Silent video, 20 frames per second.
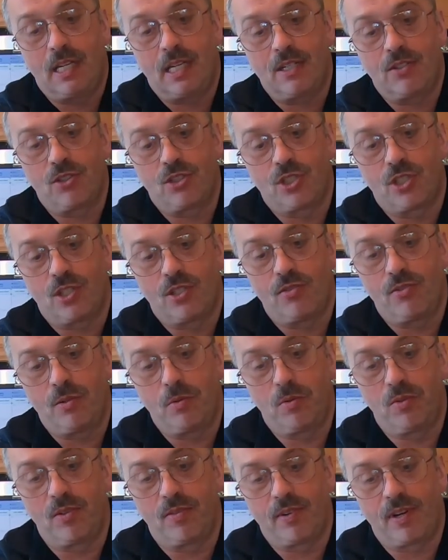I'm just gonna
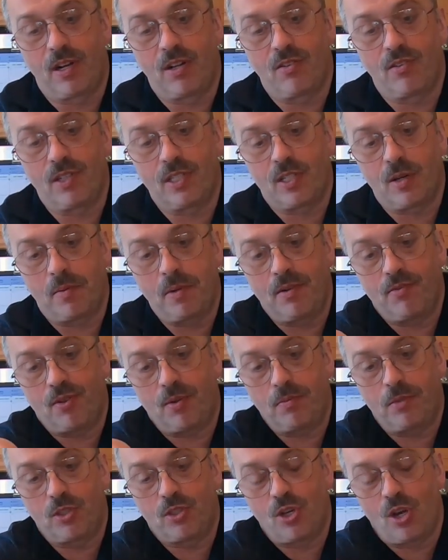remove it all, coming
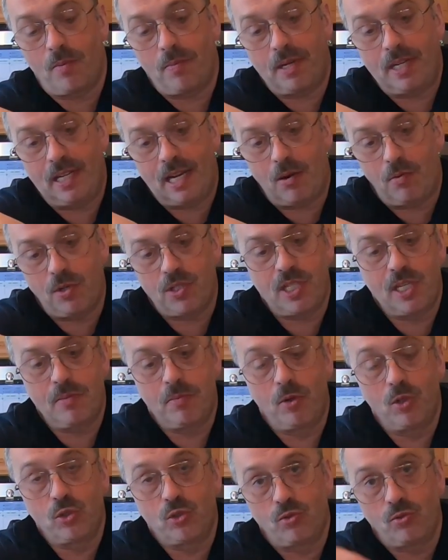from the top, and I was
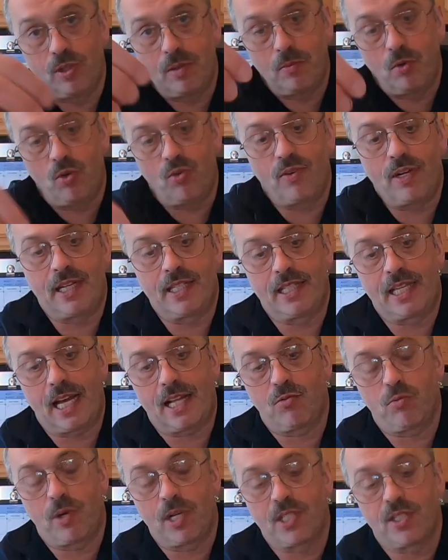able to remove, and
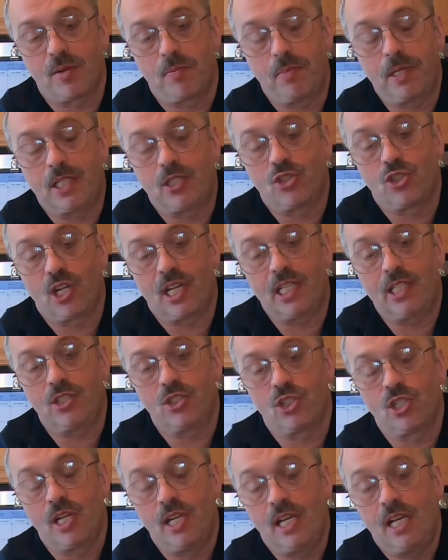that was the big
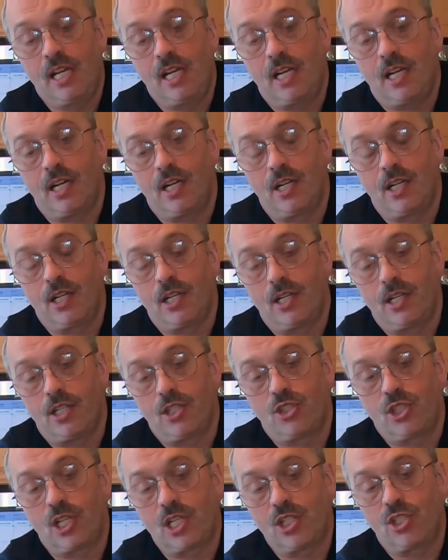change,
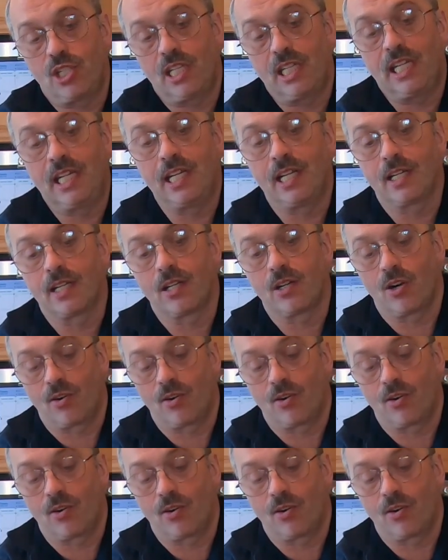changing here.